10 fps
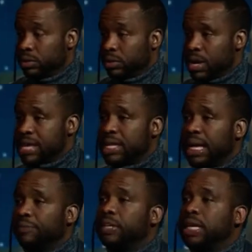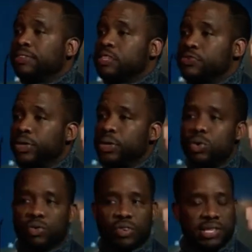has left gifts for you
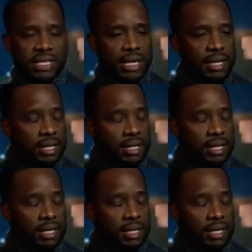to receive.